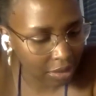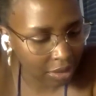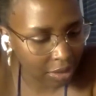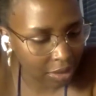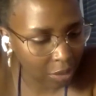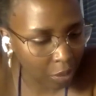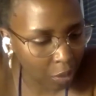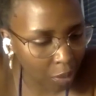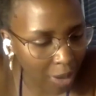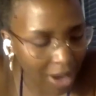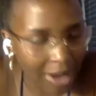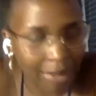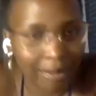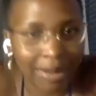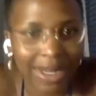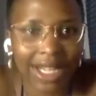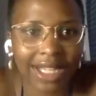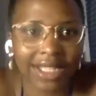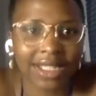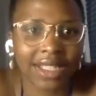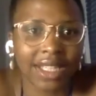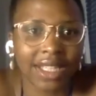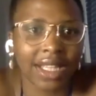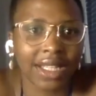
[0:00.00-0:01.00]
one
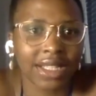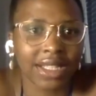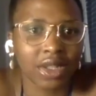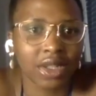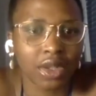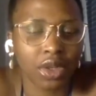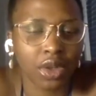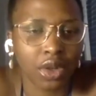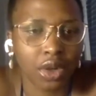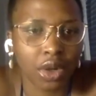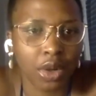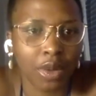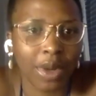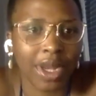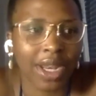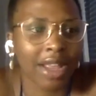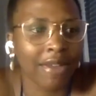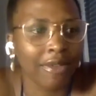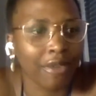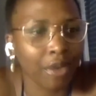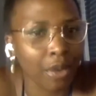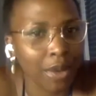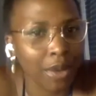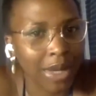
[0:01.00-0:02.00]
place that, you know what,
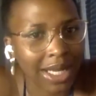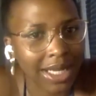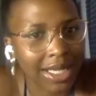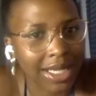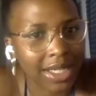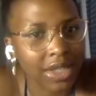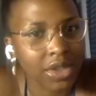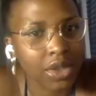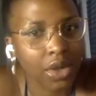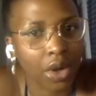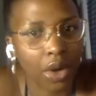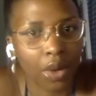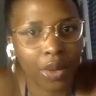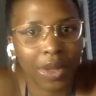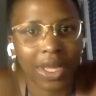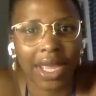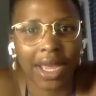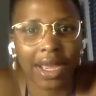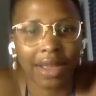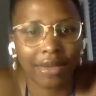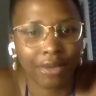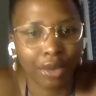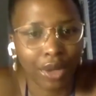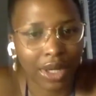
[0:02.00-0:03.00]
if you at least go
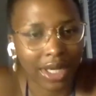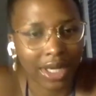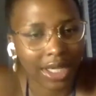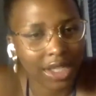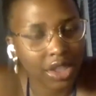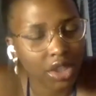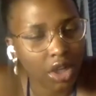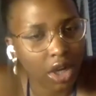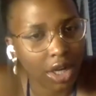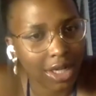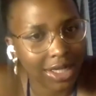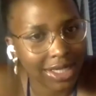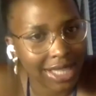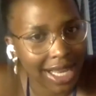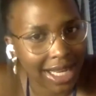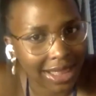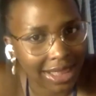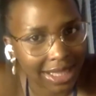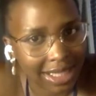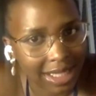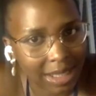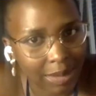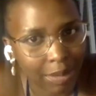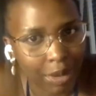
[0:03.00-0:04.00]
here, if you at least contact
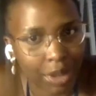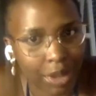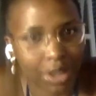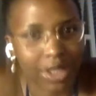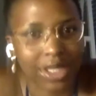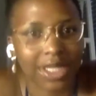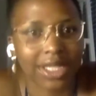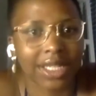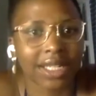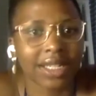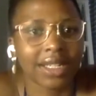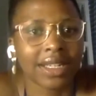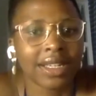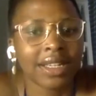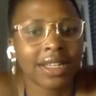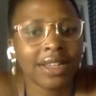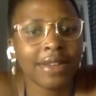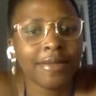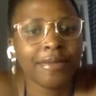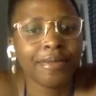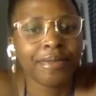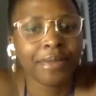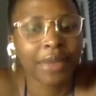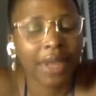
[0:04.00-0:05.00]
this person,
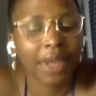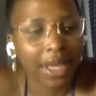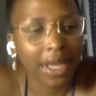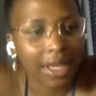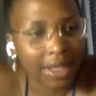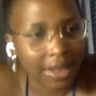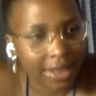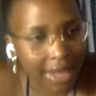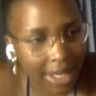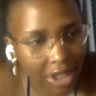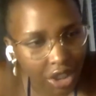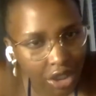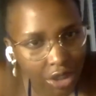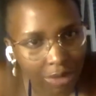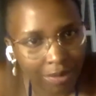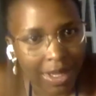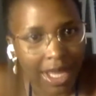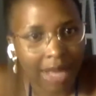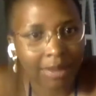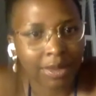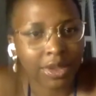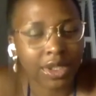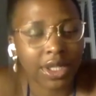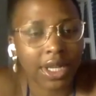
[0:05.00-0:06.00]
they should
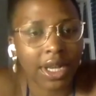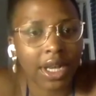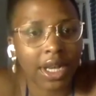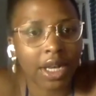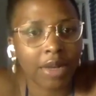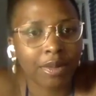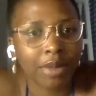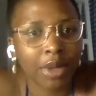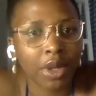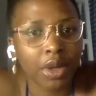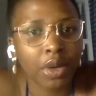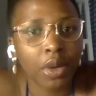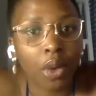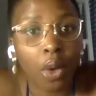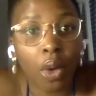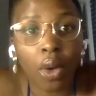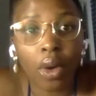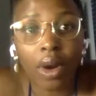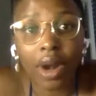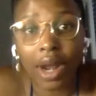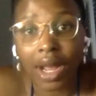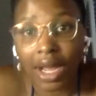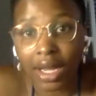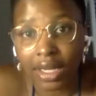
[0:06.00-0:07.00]
be able to help you,
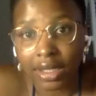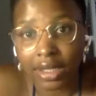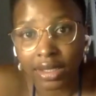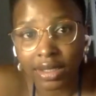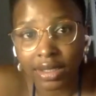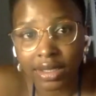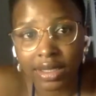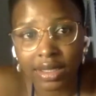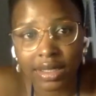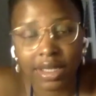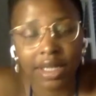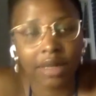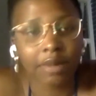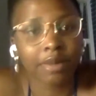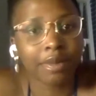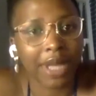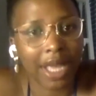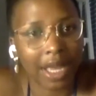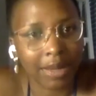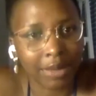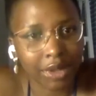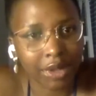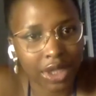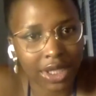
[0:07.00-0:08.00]
or else they'll
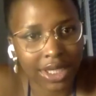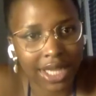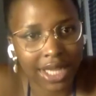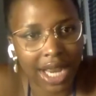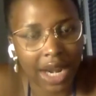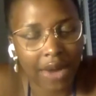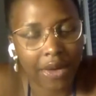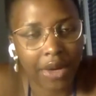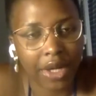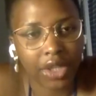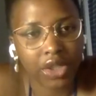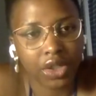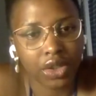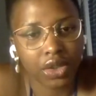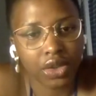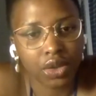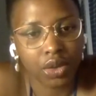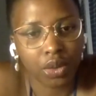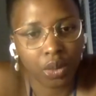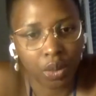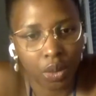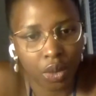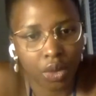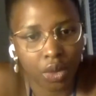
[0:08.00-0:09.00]
be able to direct you
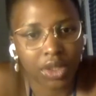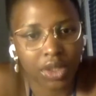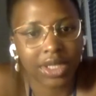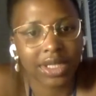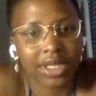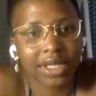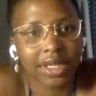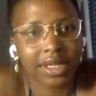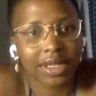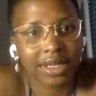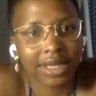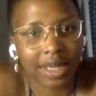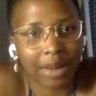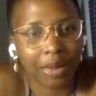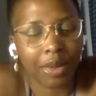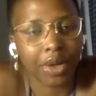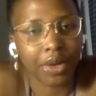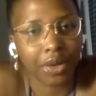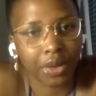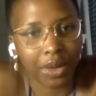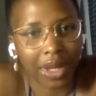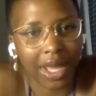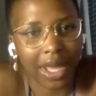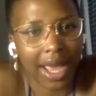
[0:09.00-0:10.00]
towards someone
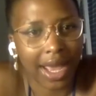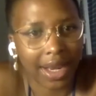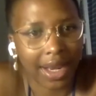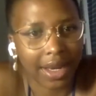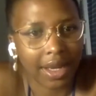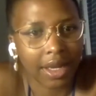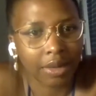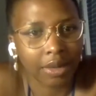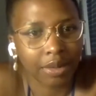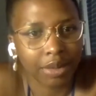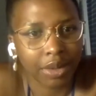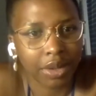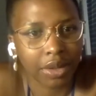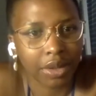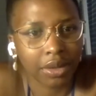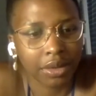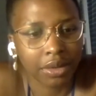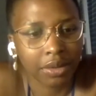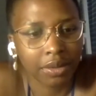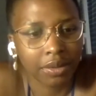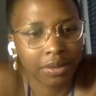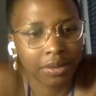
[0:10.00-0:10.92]
who can help you?